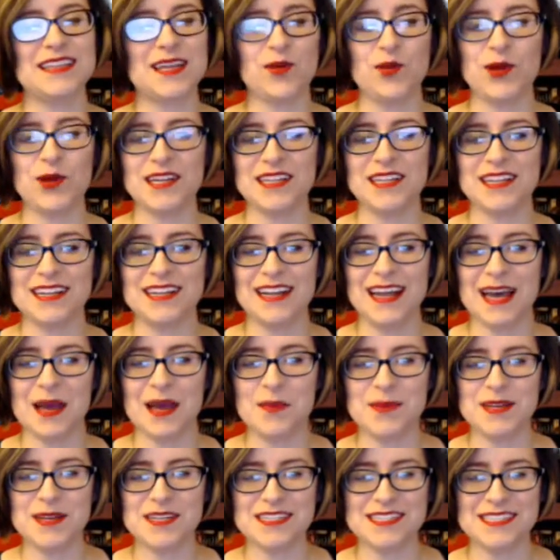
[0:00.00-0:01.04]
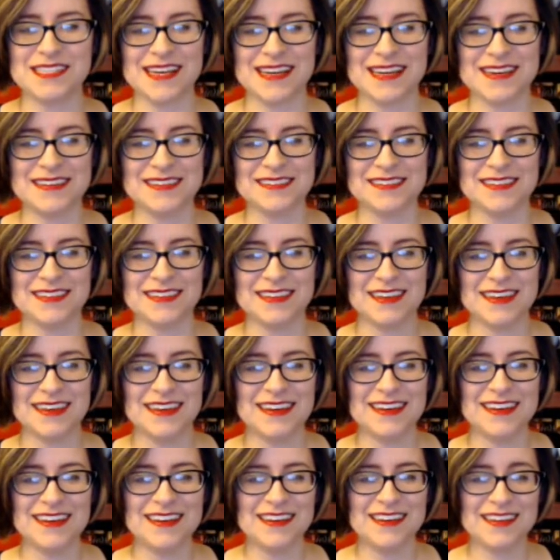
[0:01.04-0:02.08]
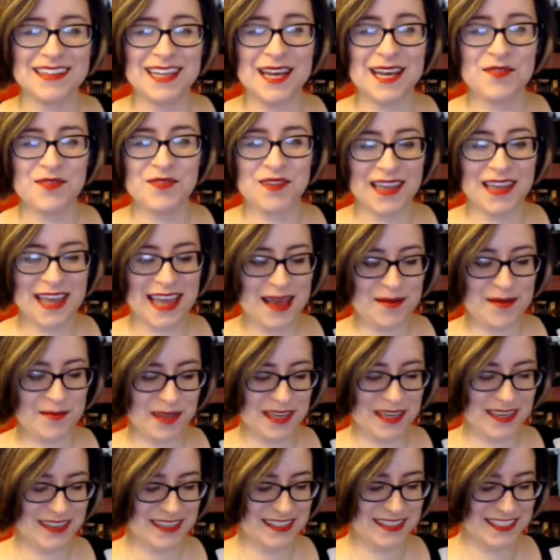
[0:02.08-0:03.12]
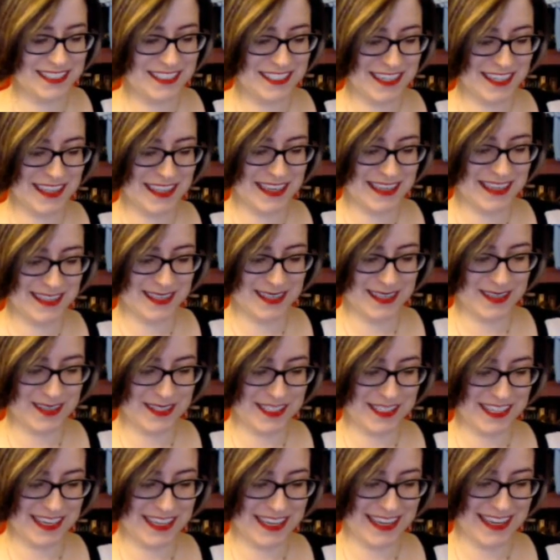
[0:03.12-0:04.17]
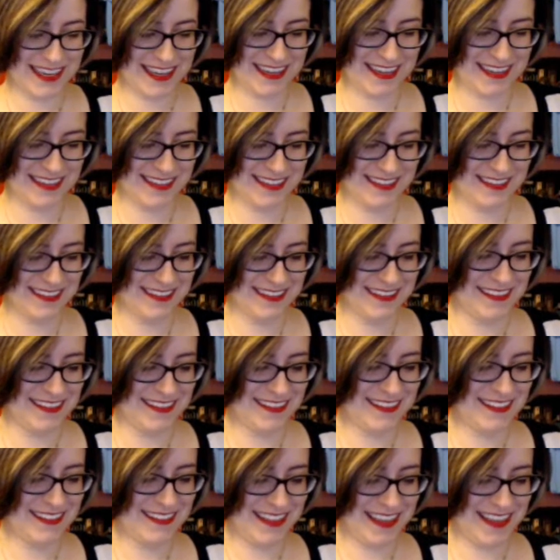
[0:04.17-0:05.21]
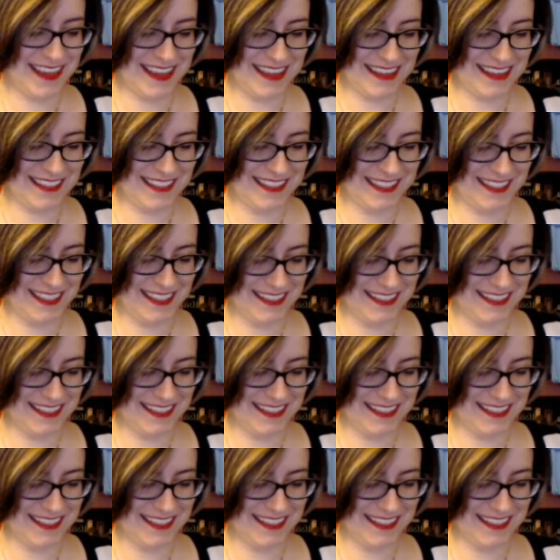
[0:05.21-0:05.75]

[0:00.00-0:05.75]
that weird little high-pitched sound. You're laughing at me? Gee, thanks, Ghost Eye. Thanks.